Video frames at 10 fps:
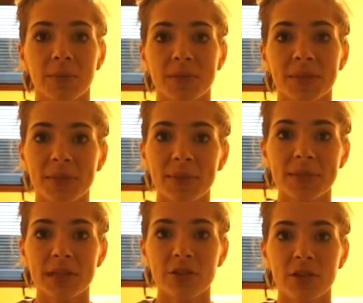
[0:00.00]
Sometimes
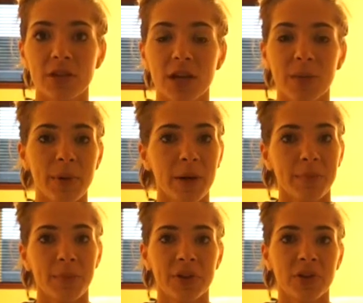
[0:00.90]
things are going to come
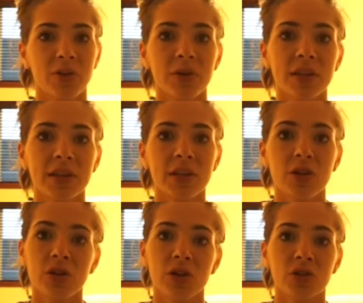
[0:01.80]
up, but the only thing that you
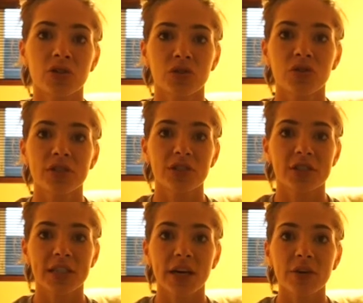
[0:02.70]
can control is
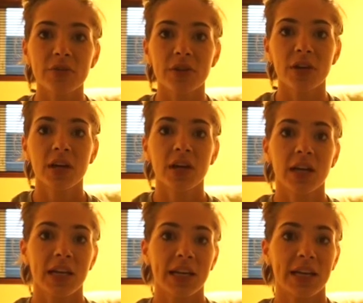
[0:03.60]
yourself
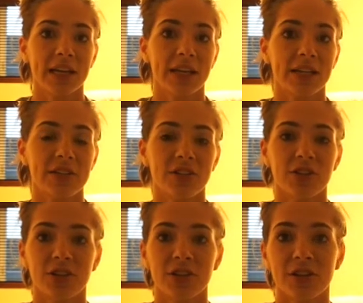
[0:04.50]
and
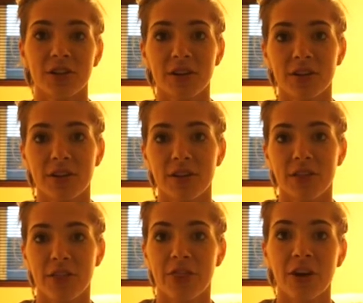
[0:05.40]
your
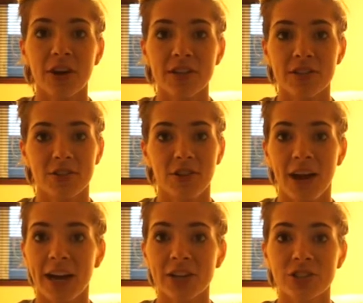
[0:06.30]
thoughts, your
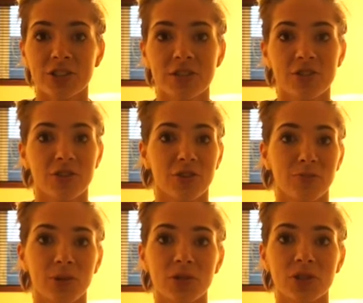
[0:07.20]
actions, your
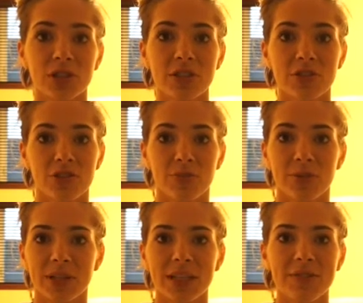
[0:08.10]
emotions, your
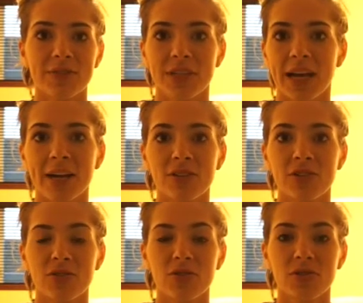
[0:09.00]
beliefs,
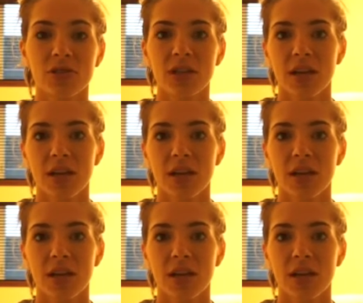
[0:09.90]
attitudes.